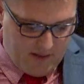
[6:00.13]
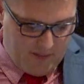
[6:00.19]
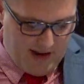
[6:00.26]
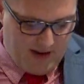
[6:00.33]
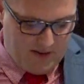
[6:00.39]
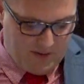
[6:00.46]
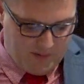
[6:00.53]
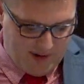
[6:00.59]
to
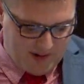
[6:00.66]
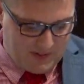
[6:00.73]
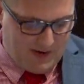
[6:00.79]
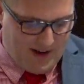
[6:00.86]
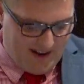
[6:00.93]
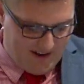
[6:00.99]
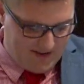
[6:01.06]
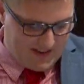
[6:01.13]
battle for my
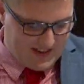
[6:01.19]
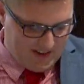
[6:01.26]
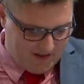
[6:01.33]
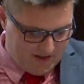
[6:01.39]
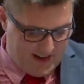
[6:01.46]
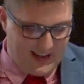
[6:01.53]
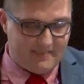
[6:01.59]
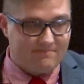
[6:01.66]
spot every
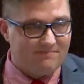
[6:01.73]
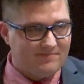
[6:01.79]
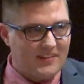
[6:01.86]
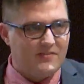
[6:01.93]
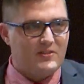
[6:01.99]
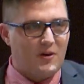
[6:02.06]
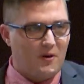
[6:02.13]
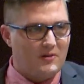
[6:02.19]
single day,
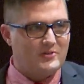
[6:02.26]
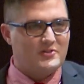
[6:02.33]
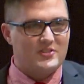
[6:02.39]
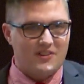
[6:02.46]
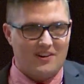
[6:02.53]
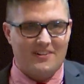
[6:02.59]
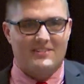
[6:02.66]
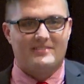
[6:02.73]
even though I was a
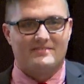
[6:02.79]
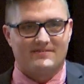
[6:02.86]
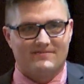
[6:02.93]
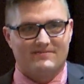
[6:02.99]
starter.